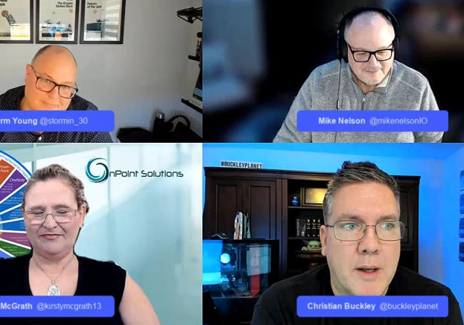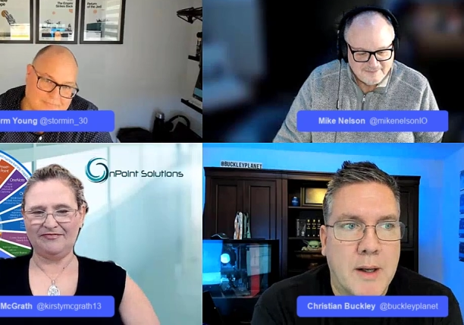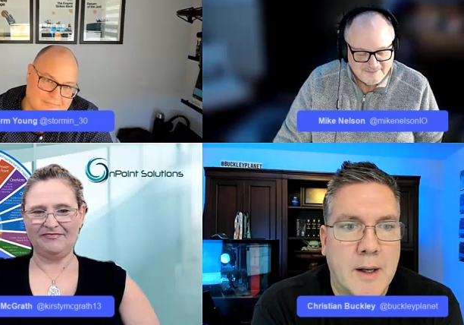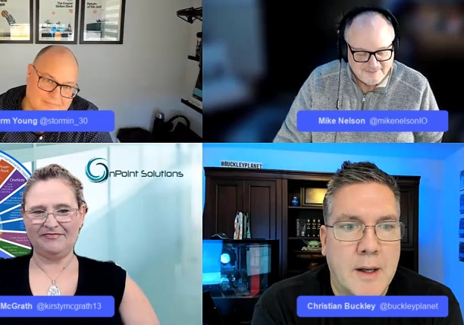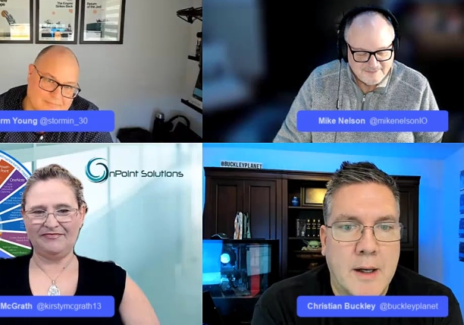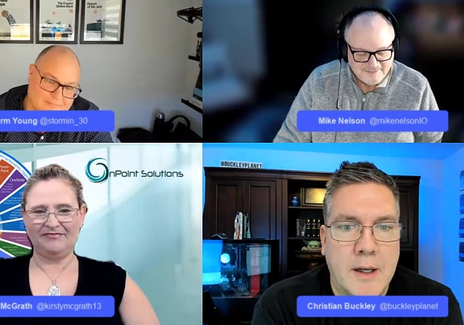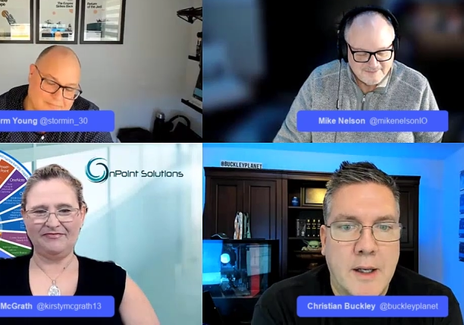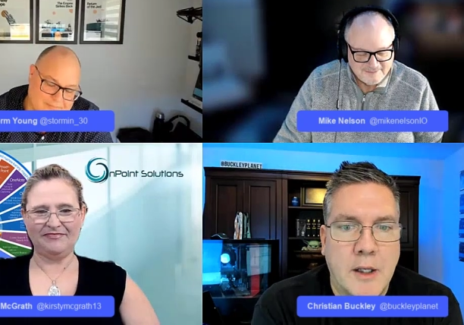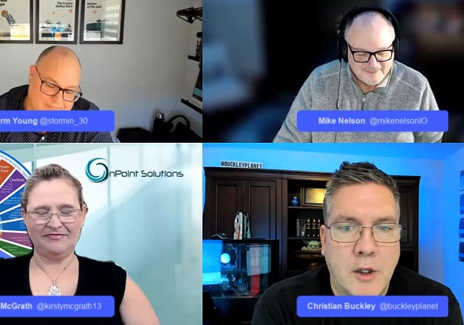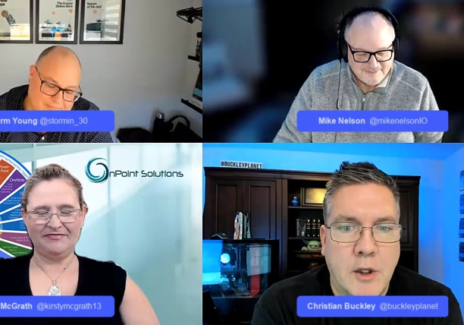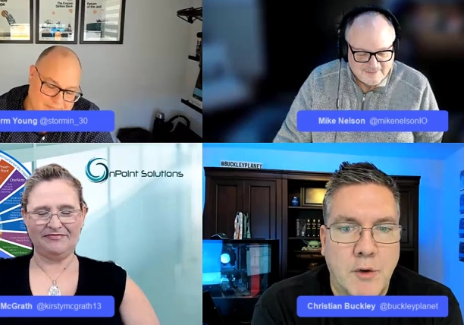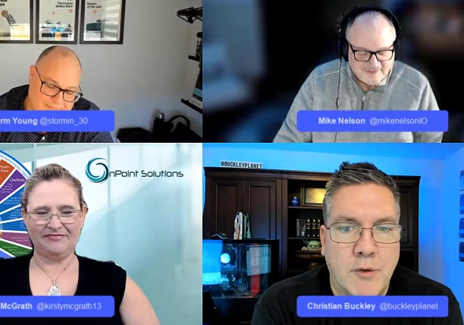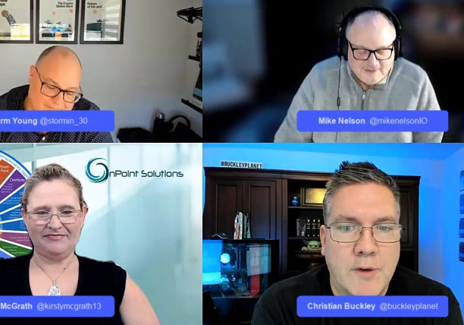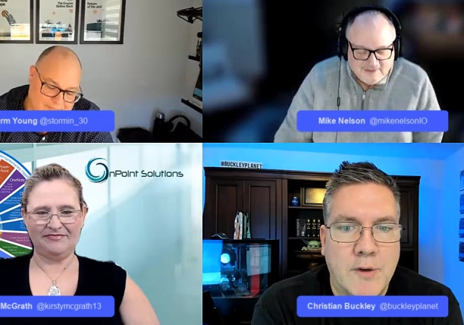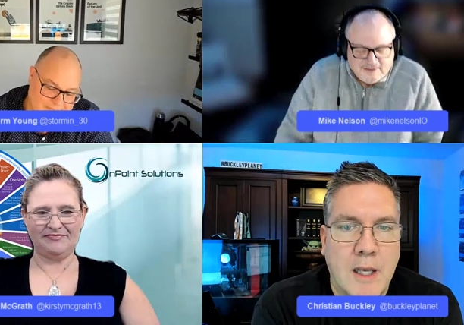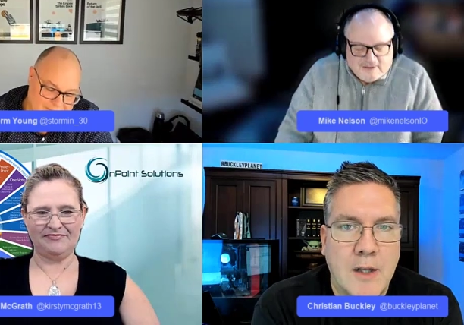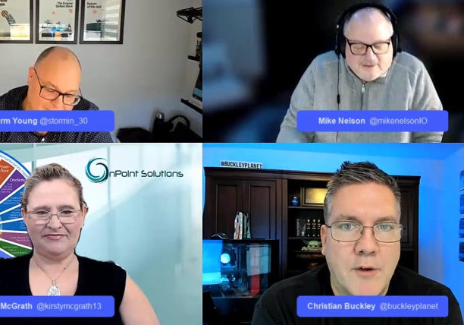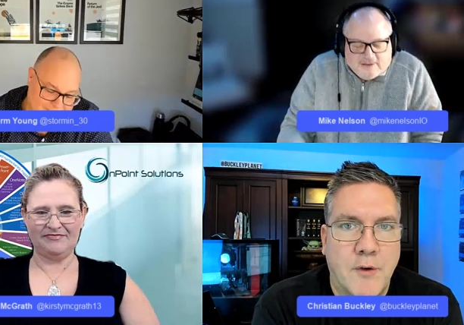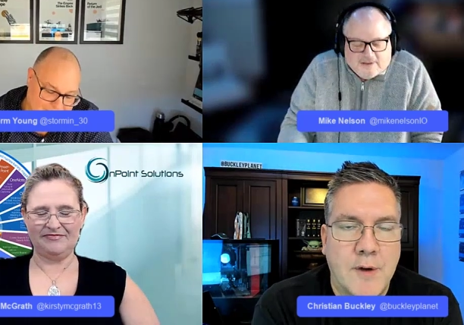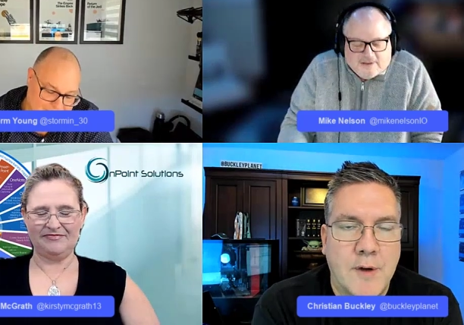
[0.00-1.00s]
Speaker 1: what a
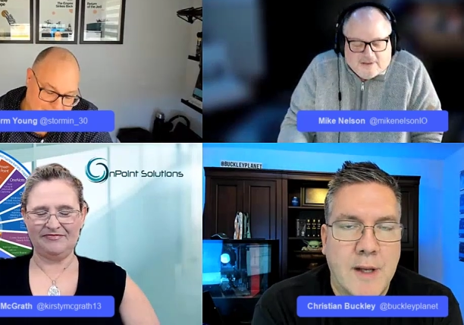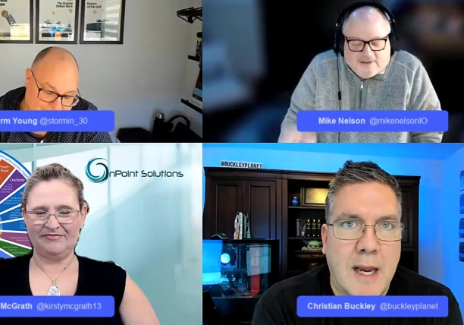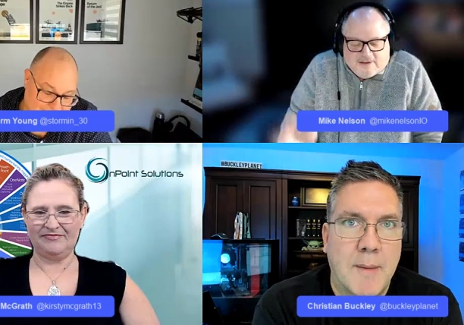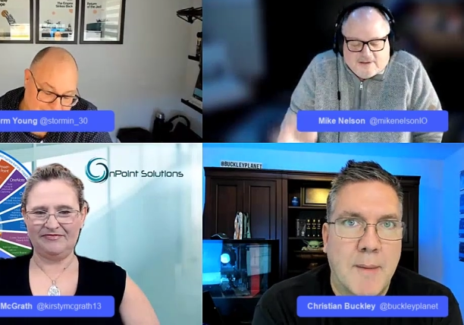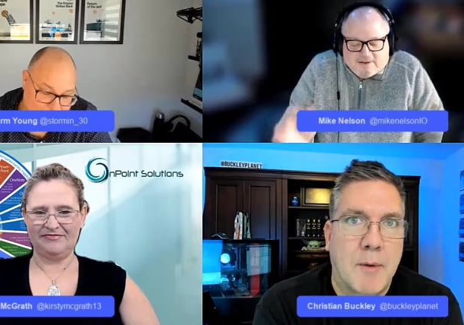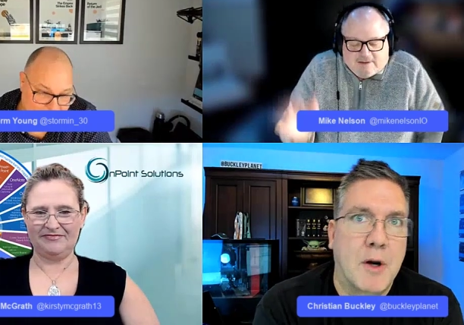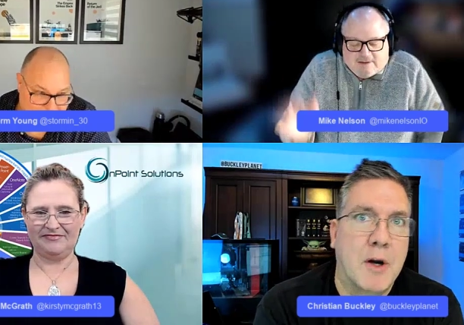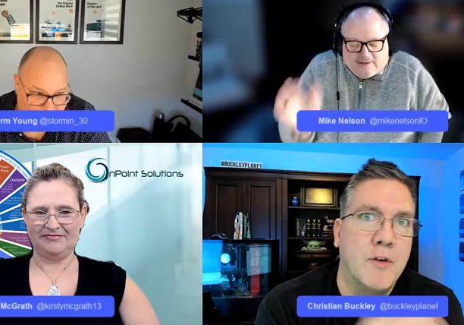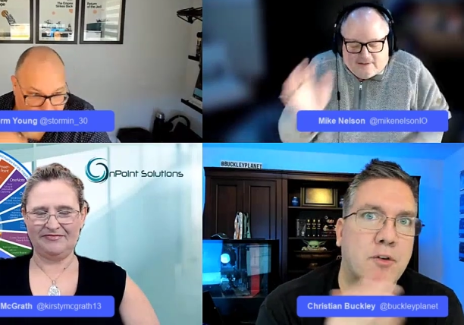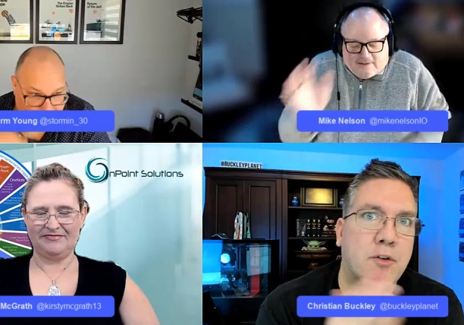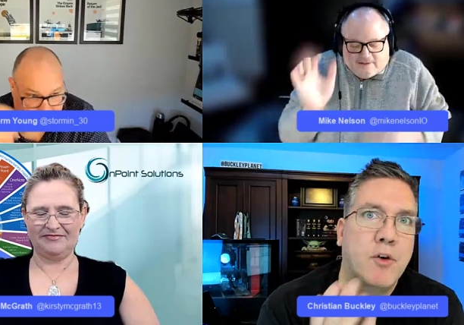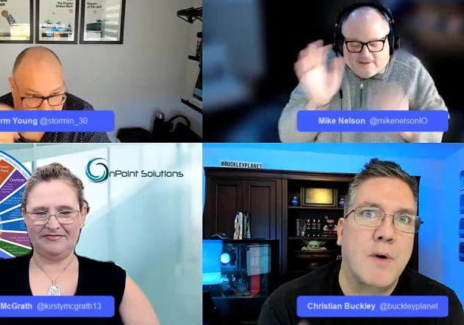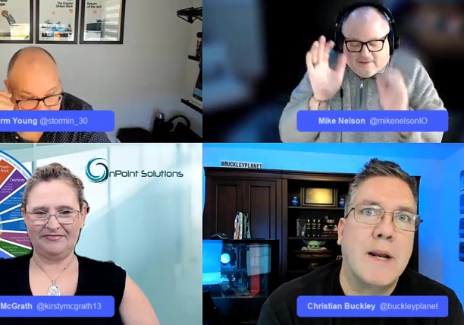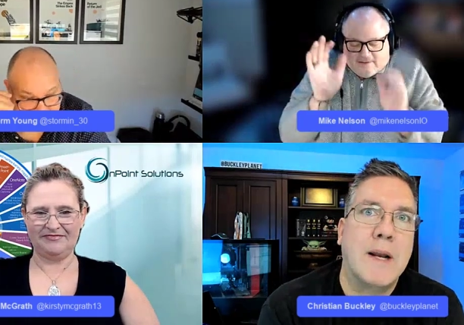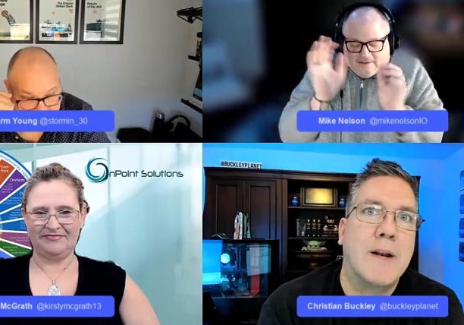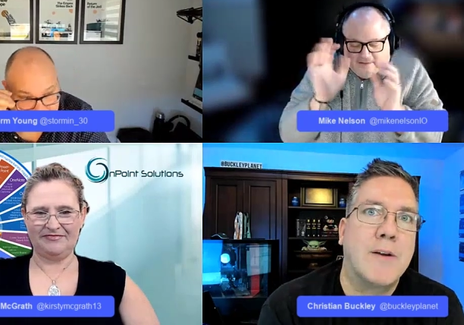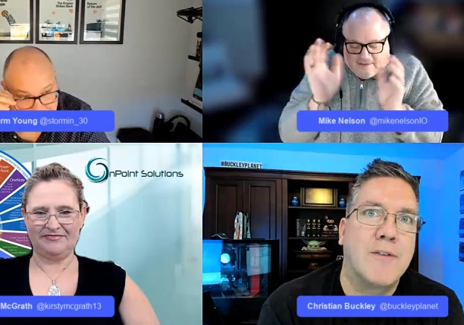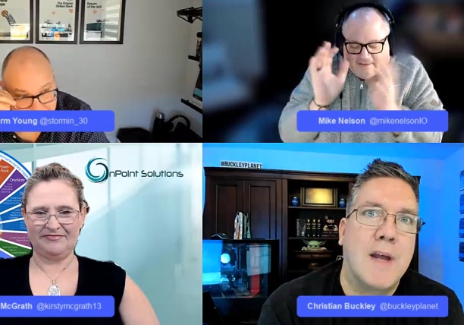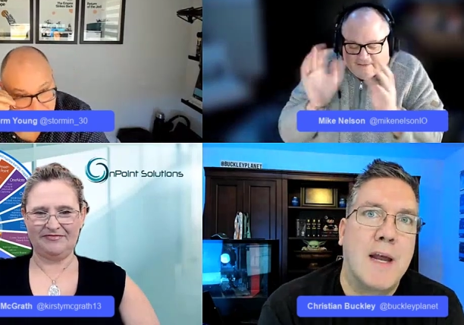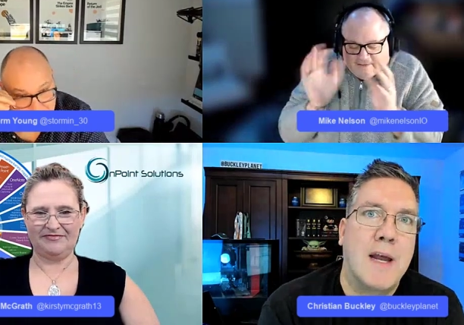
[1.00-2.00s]
use case for Yammer? Here's a great